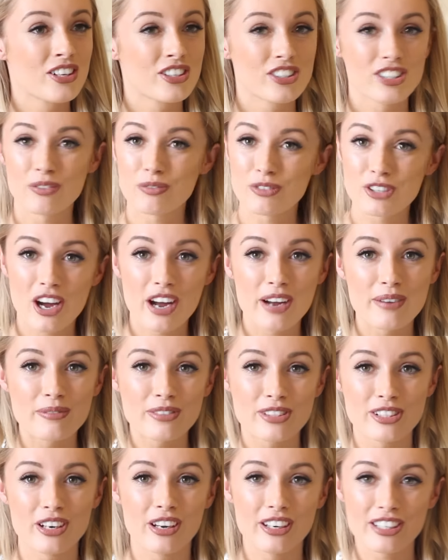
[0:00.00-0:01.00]

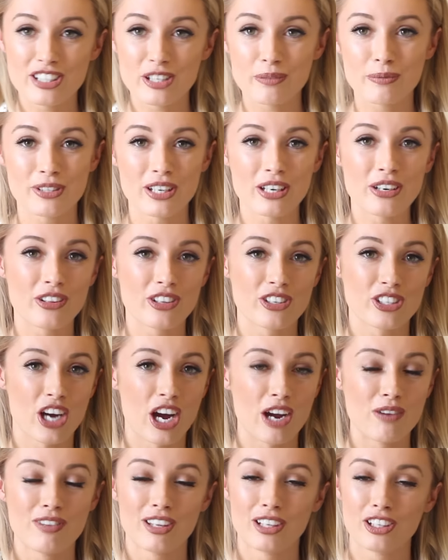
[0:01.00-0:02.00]
sometimes 90% of the
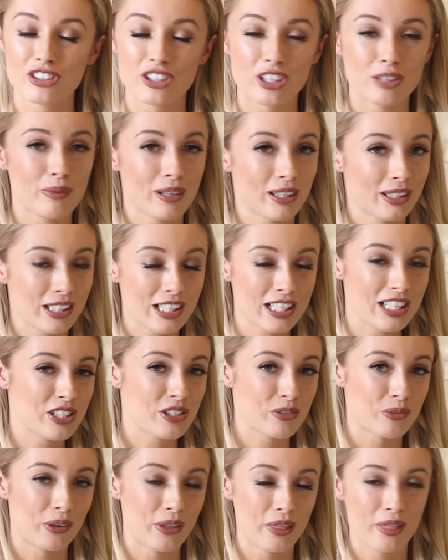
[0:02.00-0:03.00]
time there's going to be at
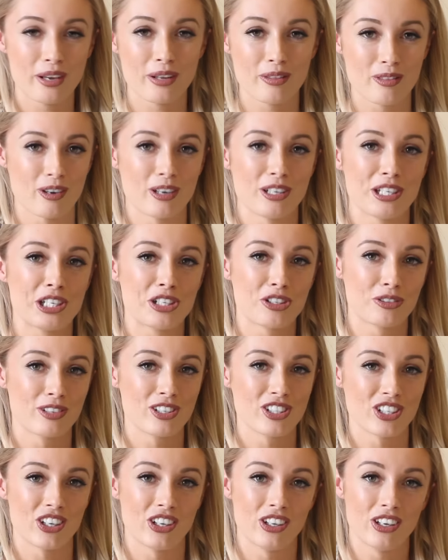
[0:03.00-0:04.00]
least one thing that I need to
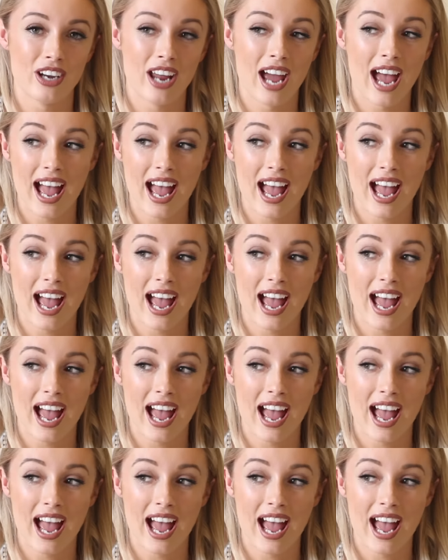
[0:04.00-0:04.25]
return,